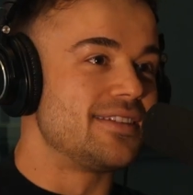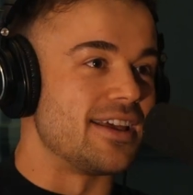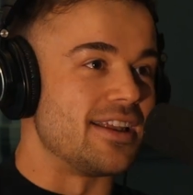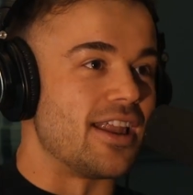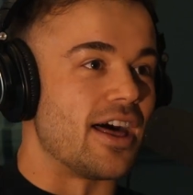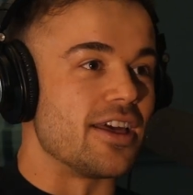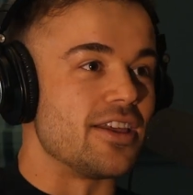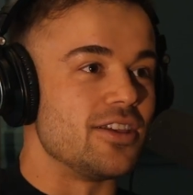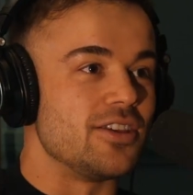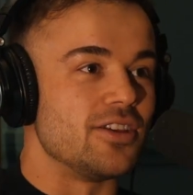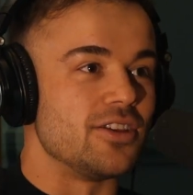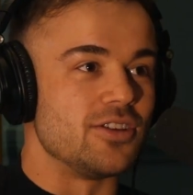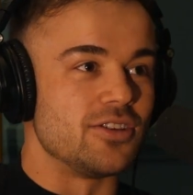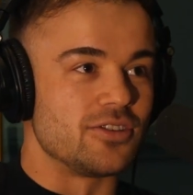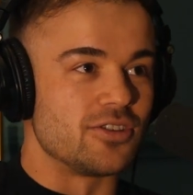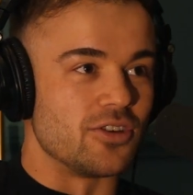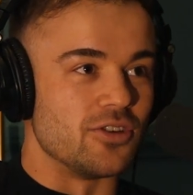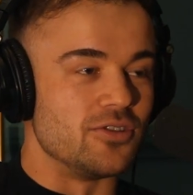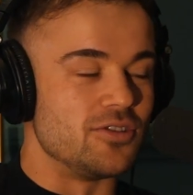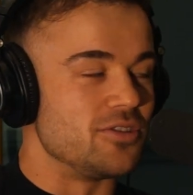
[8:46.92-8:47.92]
and like you
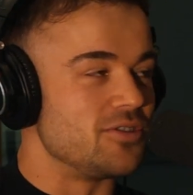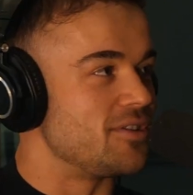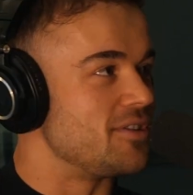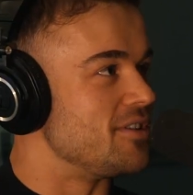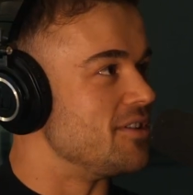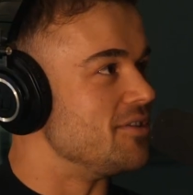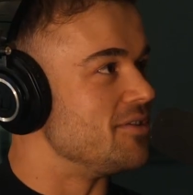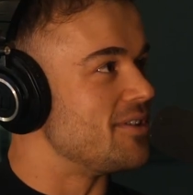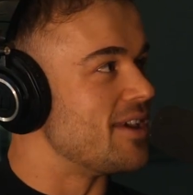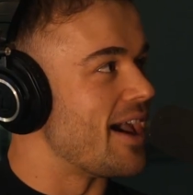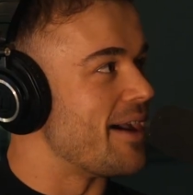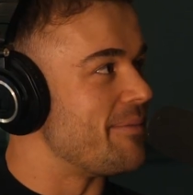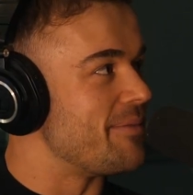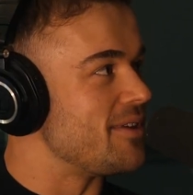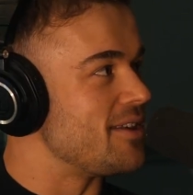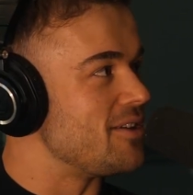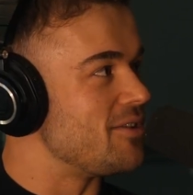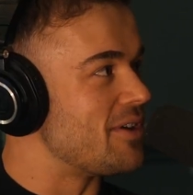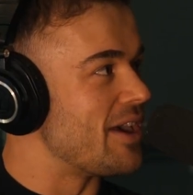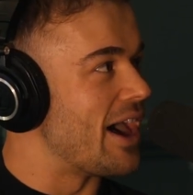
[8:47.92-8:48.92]

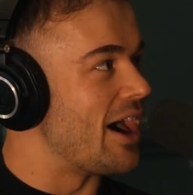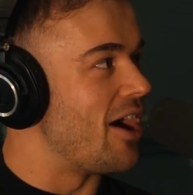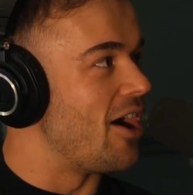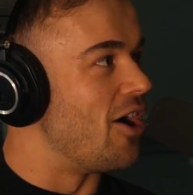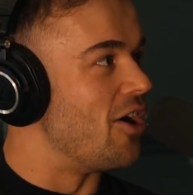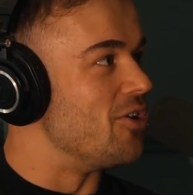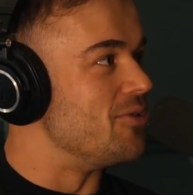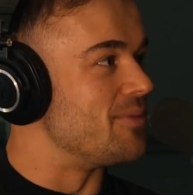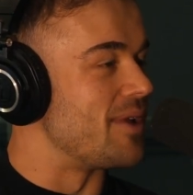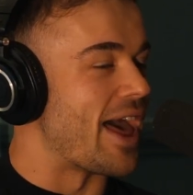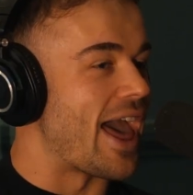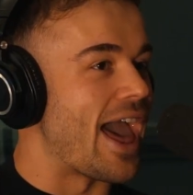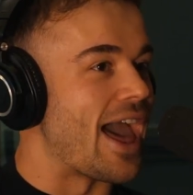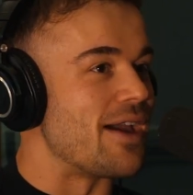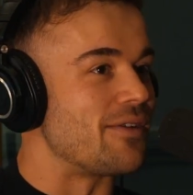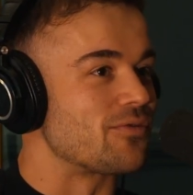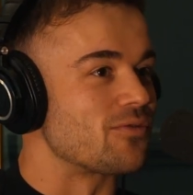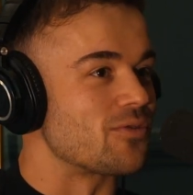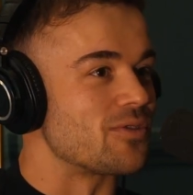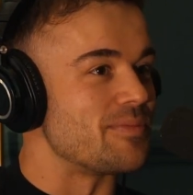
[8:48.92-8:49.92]
get home, like
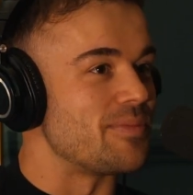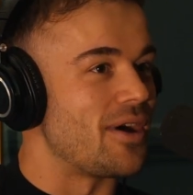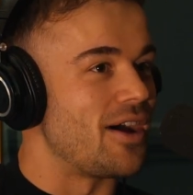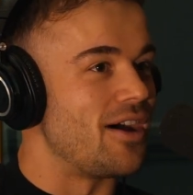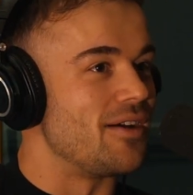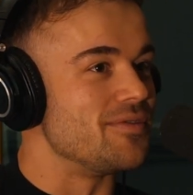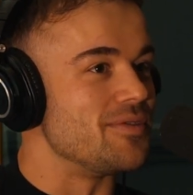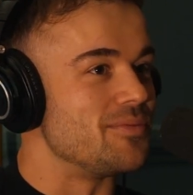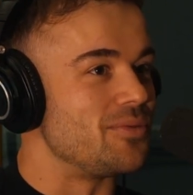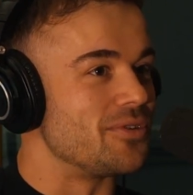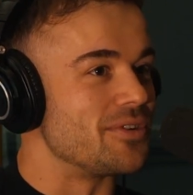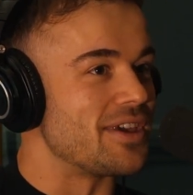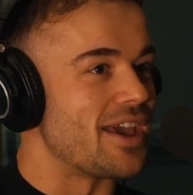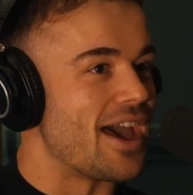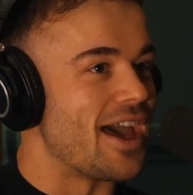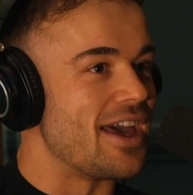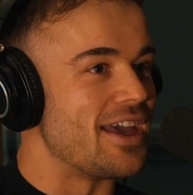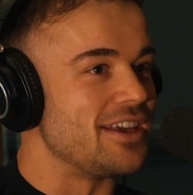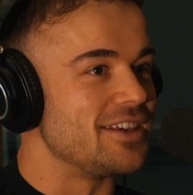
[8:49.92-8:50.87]
every part of your body aches.